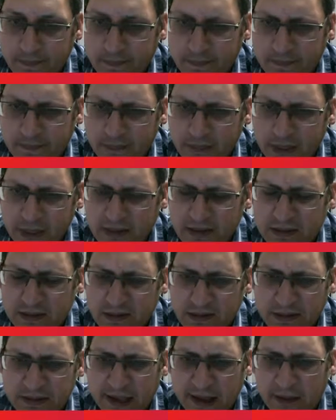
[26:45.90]
that's
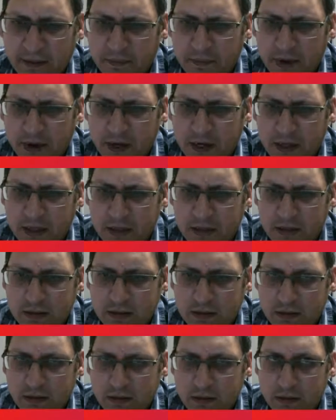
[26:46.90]
Delmise,
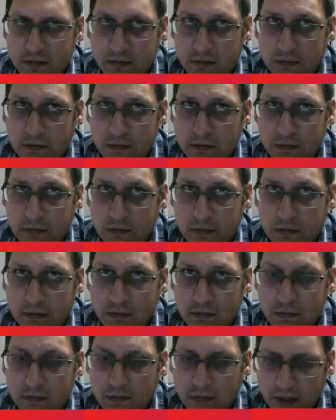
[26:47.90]

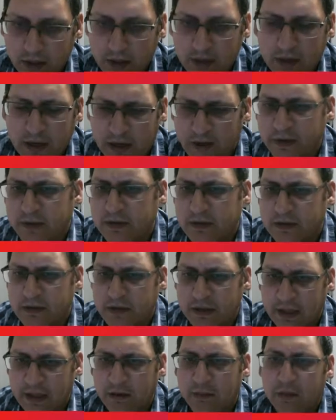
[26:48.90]
right? Yeah, that's
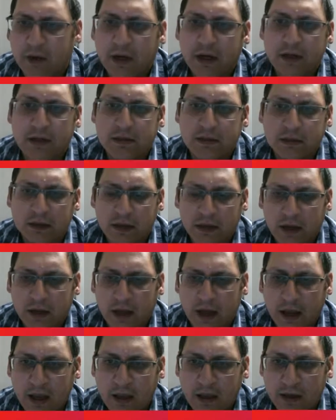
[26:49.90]
Delmise,
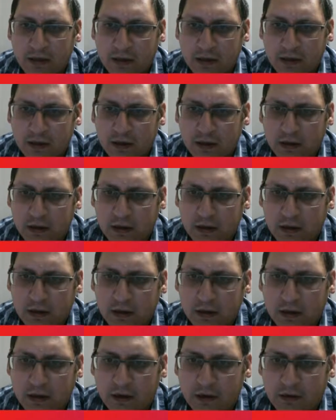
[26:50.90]
and
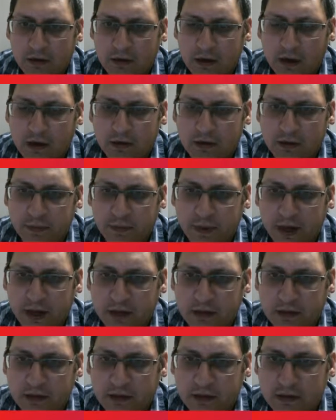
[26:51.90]

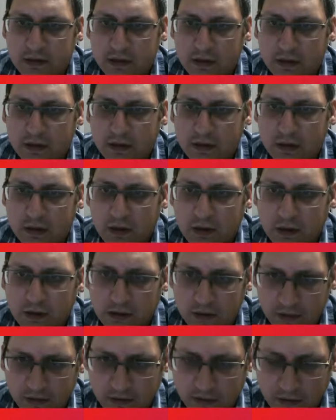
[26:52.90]
Toxapex.
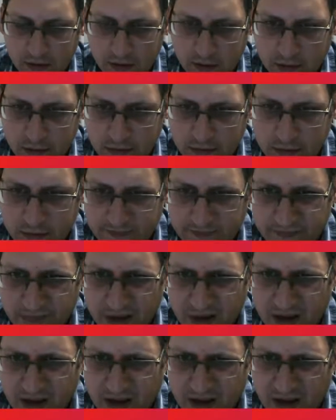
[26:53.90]

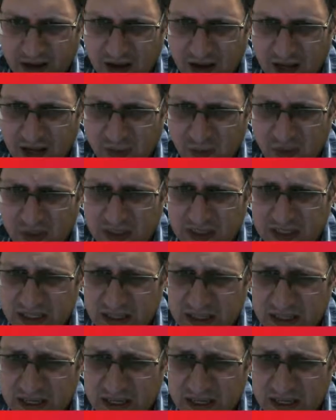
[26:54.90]
I would say that